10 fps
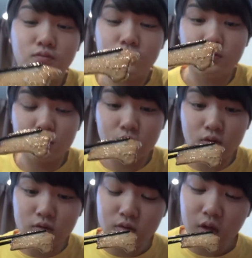time.
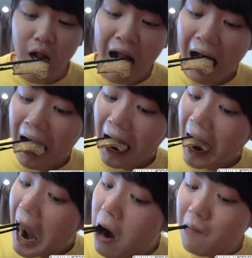
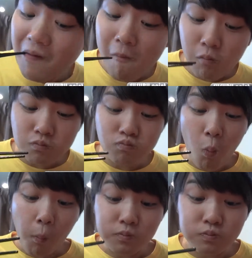He gobbles it
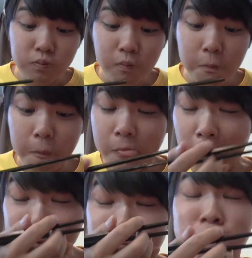up and wow!
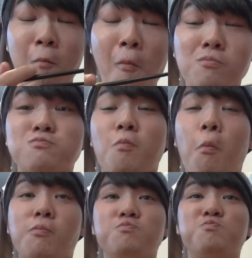
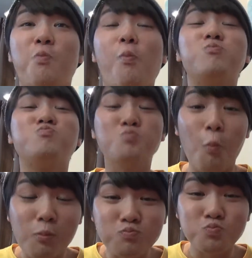While still leaving the
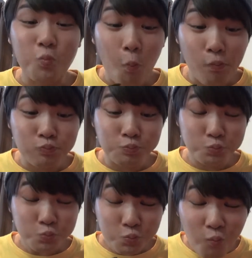meatiness,
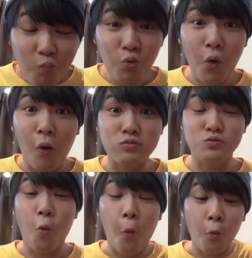it's really soft
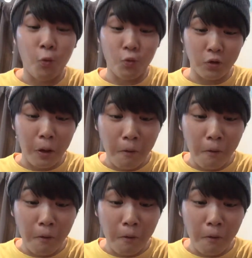and melts in your